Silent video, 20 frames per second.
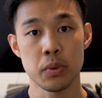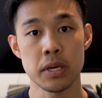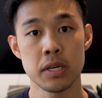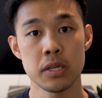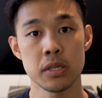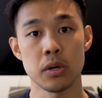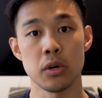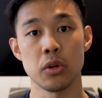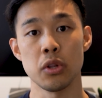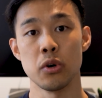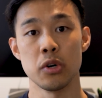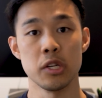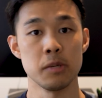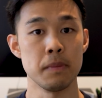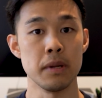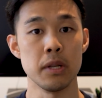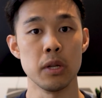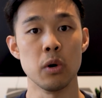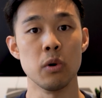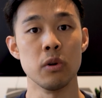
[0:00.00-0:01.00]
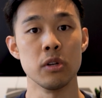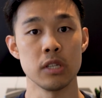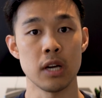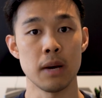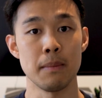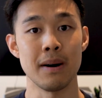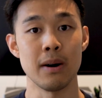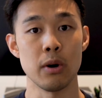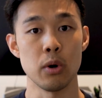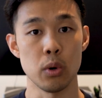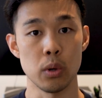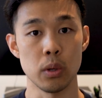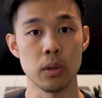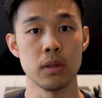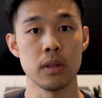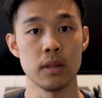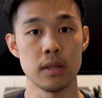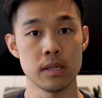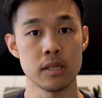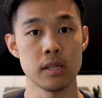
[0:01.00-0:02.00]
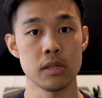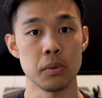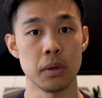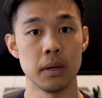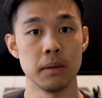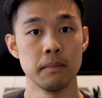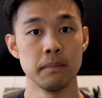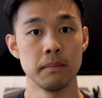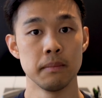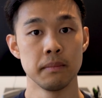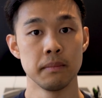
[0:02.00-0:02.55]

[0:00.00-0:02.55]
weeks, although it's been known to come out earlier than this as well.